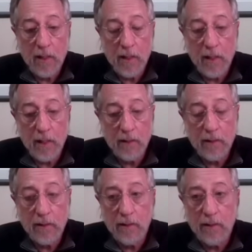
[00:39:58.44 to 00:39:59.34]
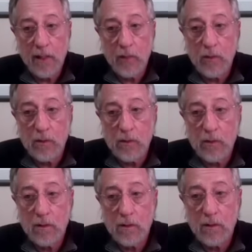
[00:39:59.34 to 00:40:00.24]
And that
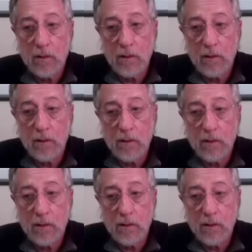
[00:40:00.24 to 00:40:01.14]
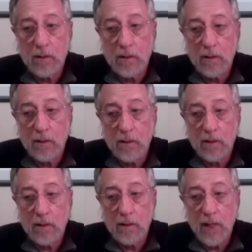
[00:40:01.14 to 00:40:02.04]
was this,
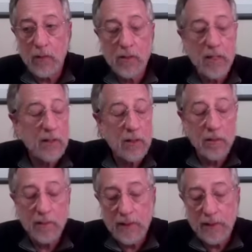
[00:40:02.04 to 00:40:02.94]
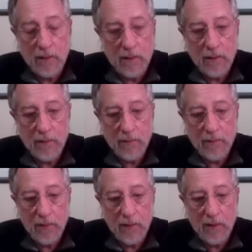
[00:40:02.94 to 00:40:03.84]
that was actually unpleasant.
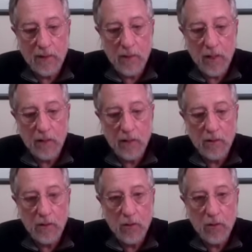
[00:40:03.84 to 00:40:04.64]
This body is